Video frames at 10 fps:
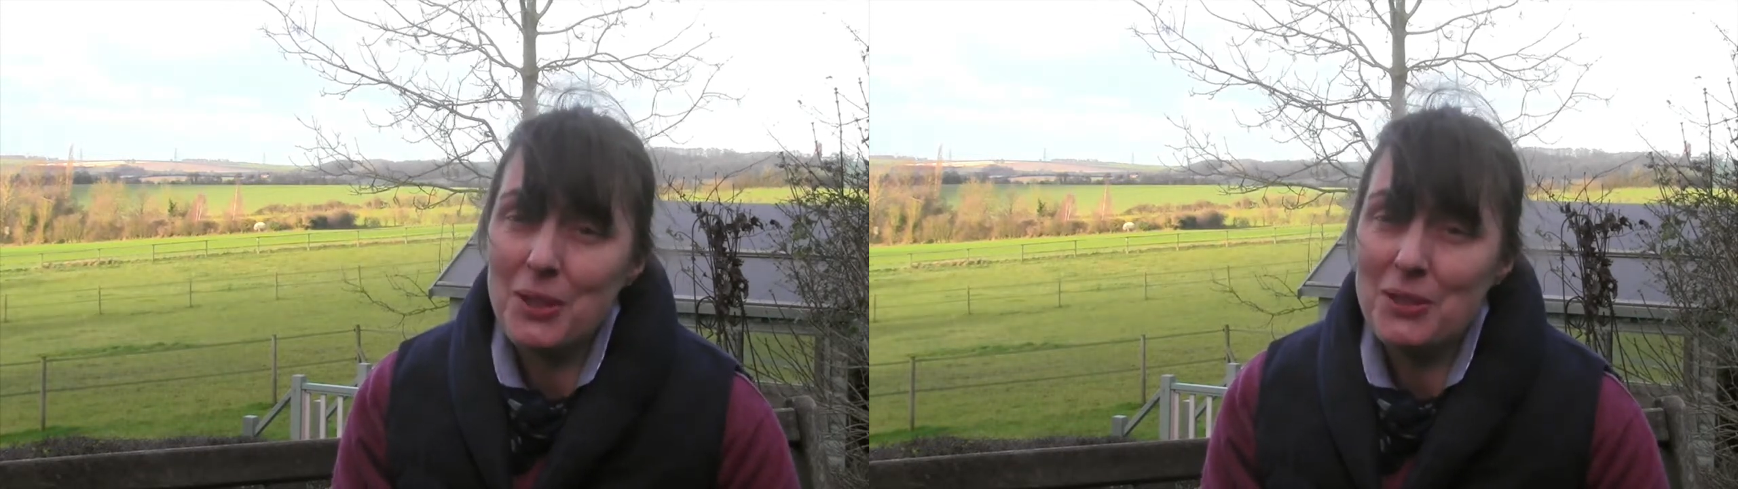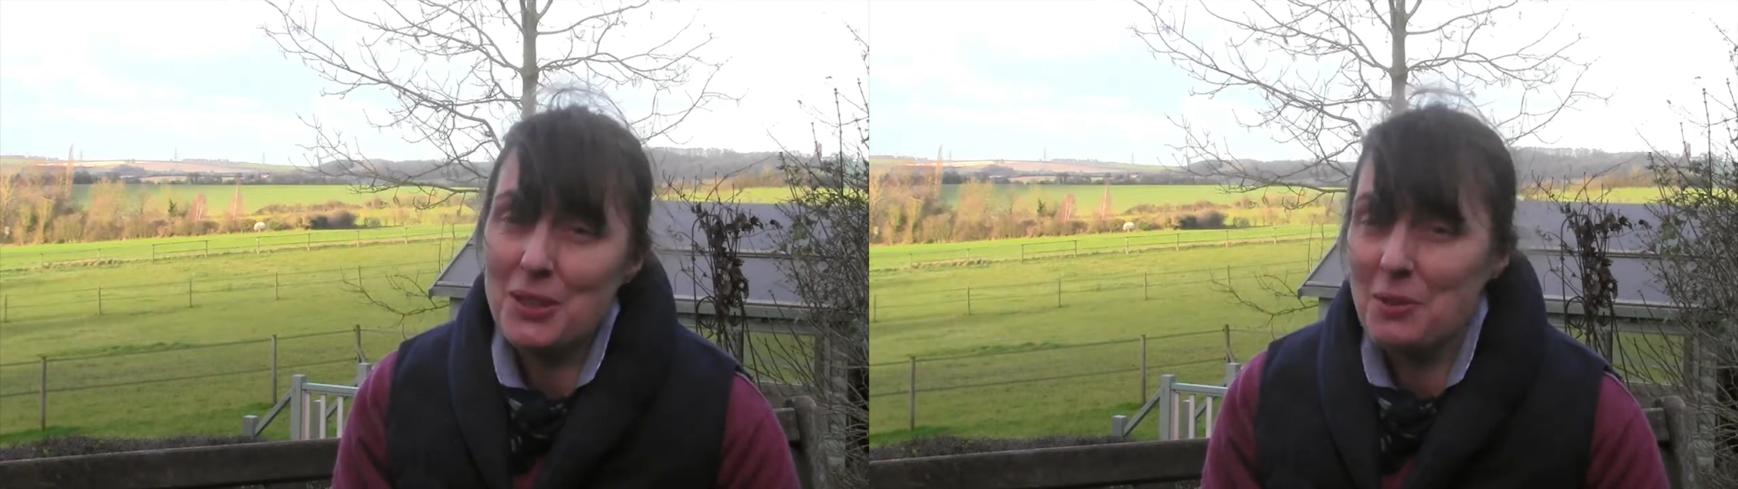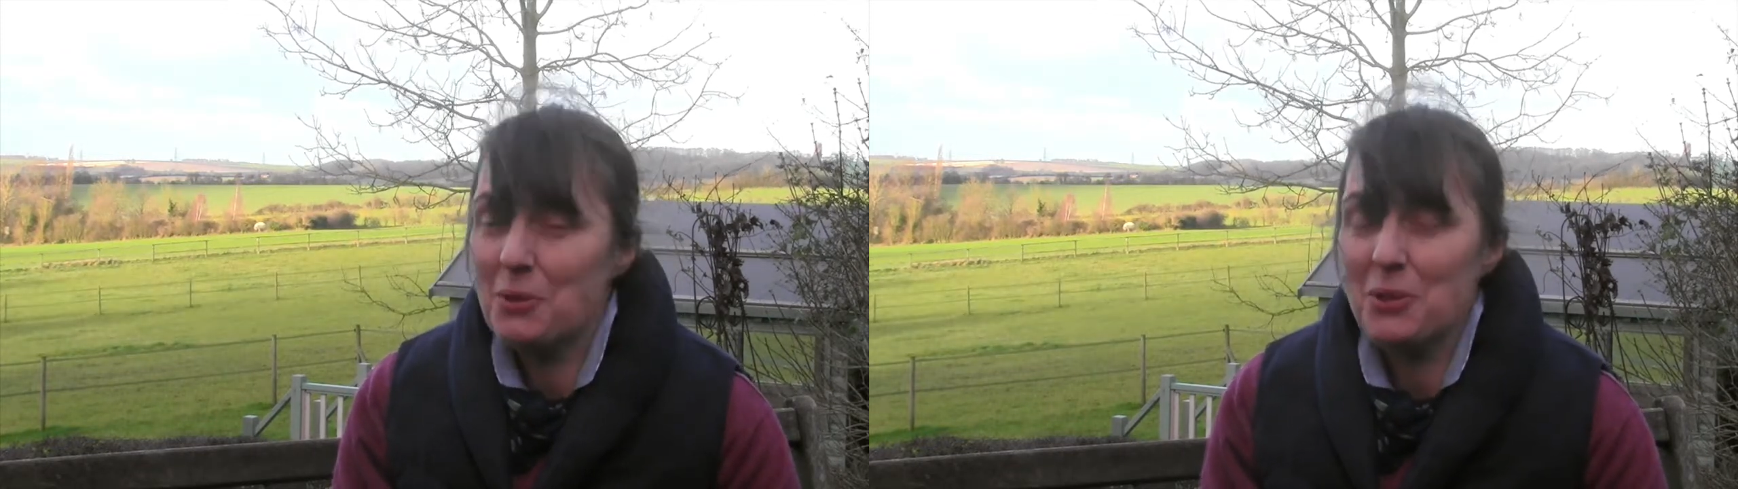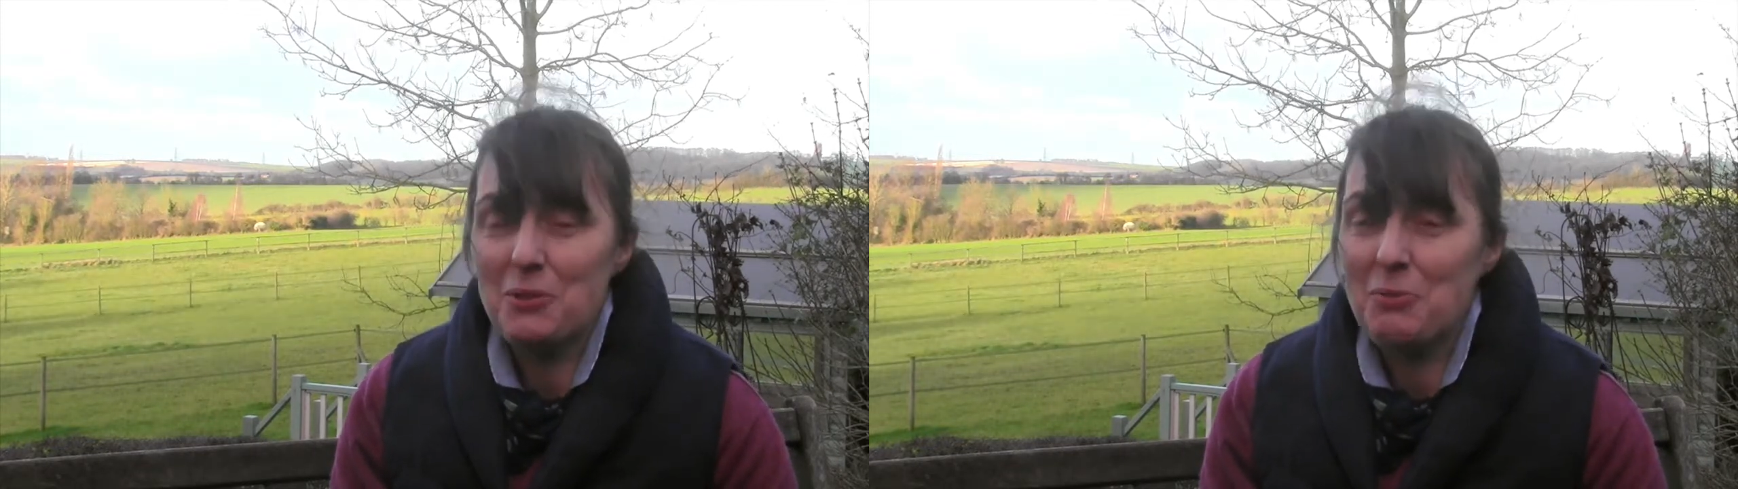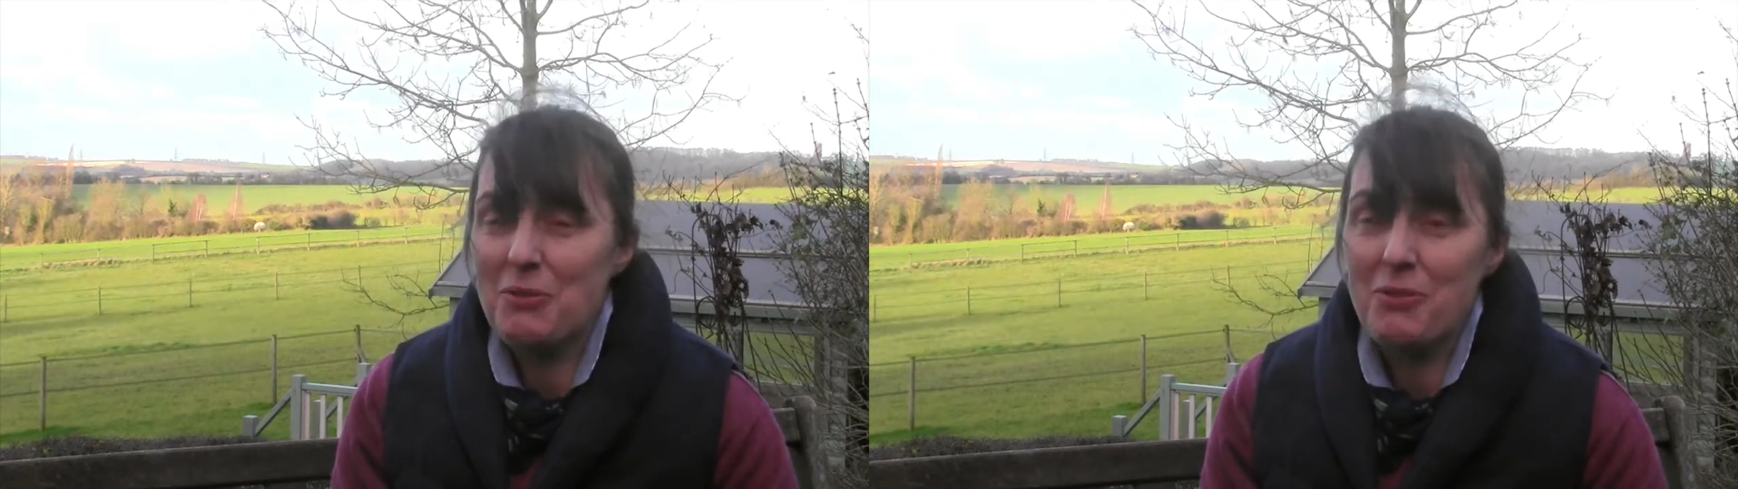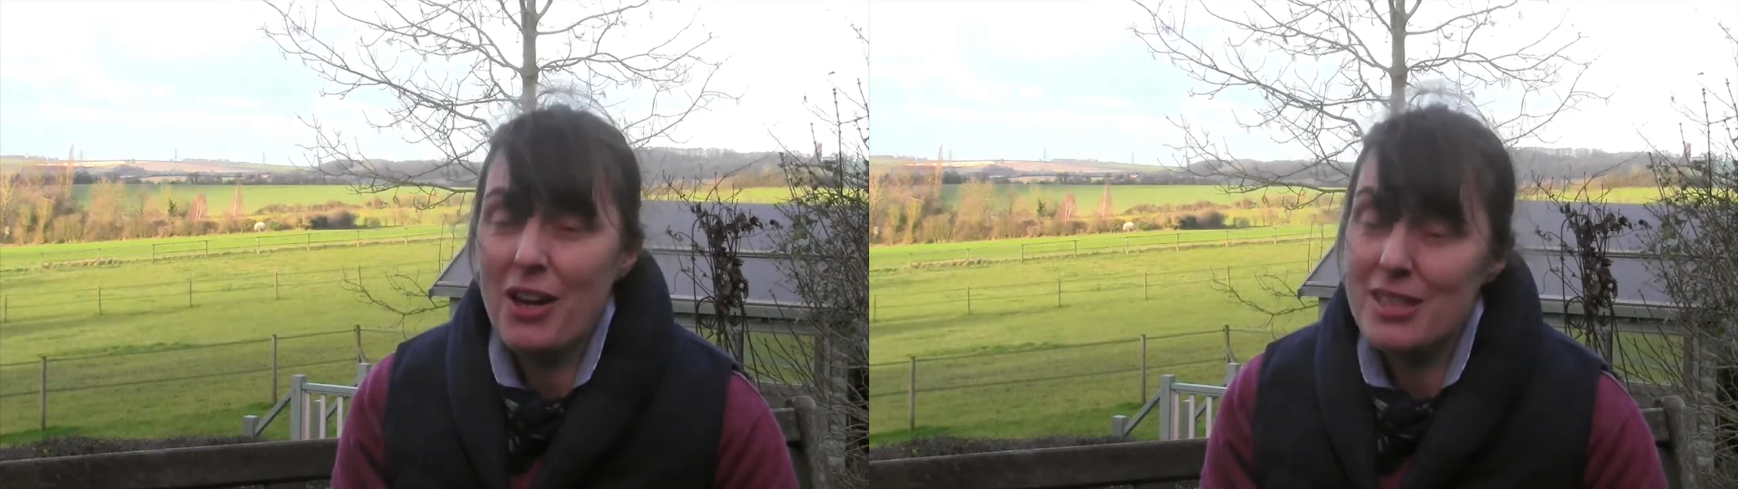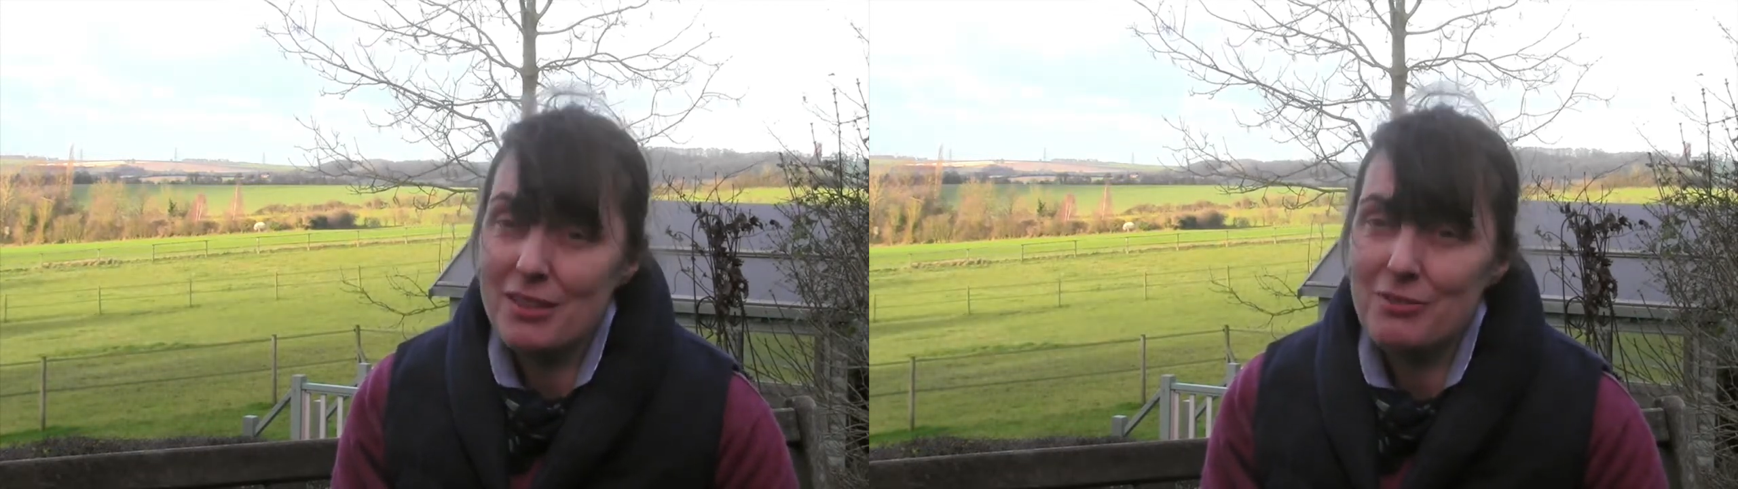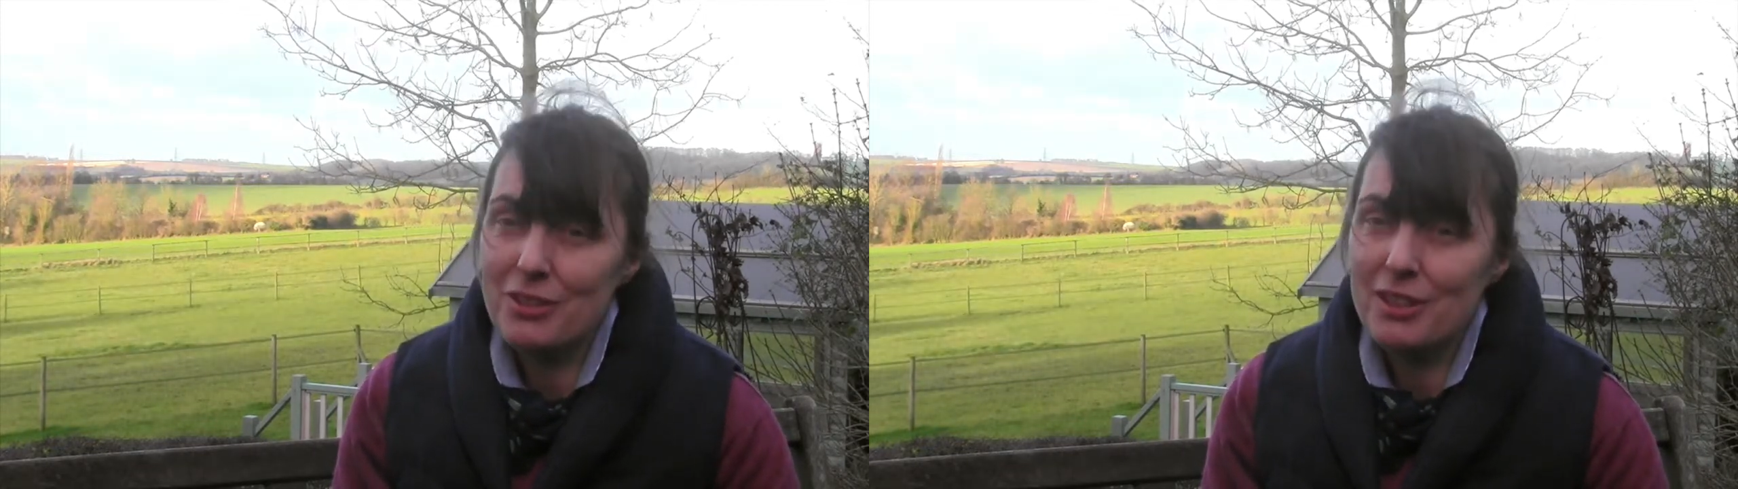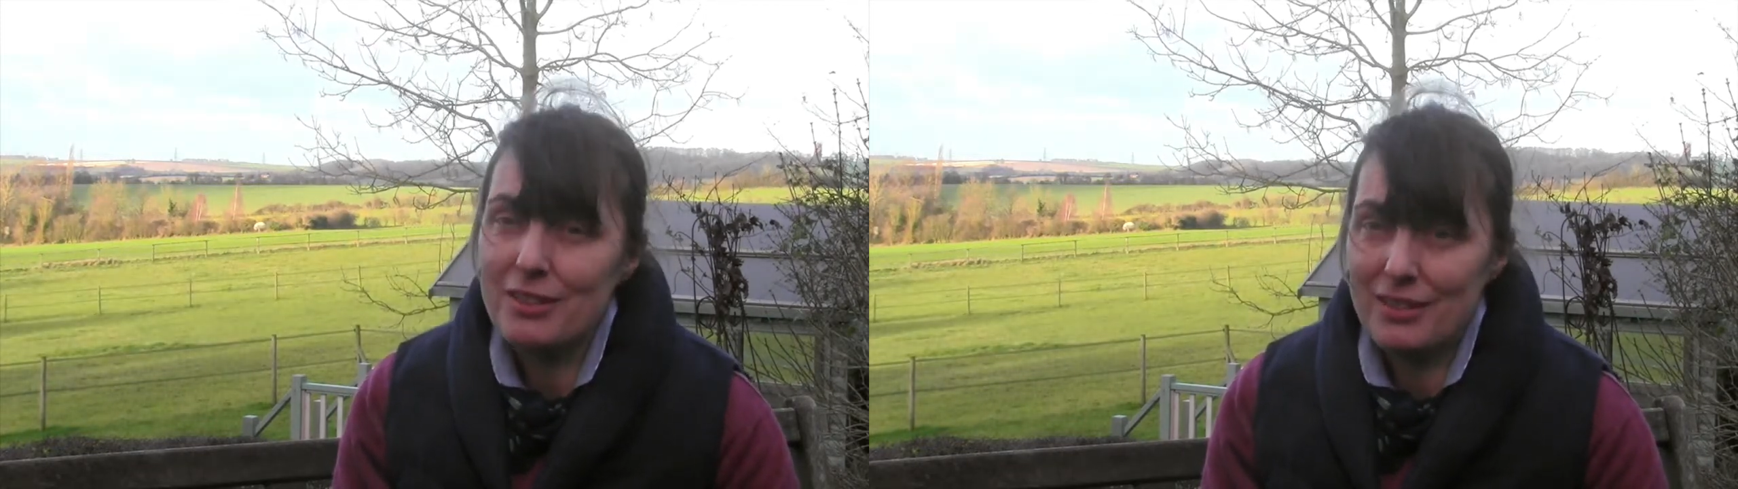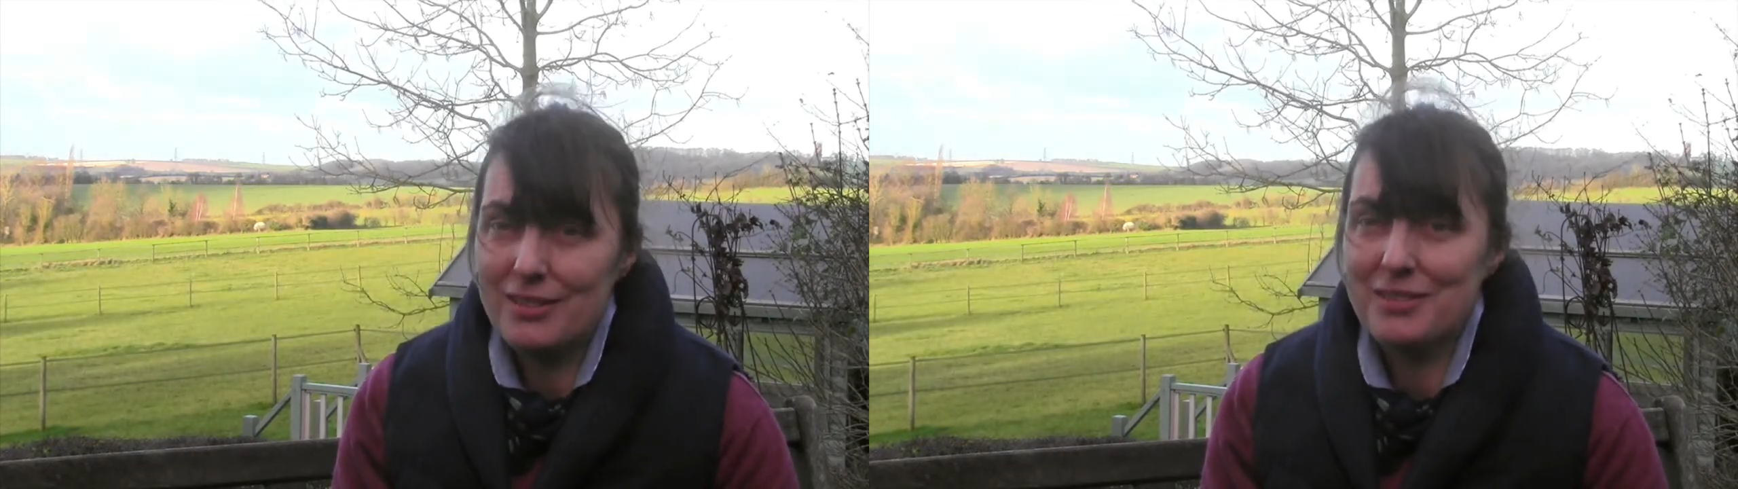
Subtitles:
because it all could have been very different.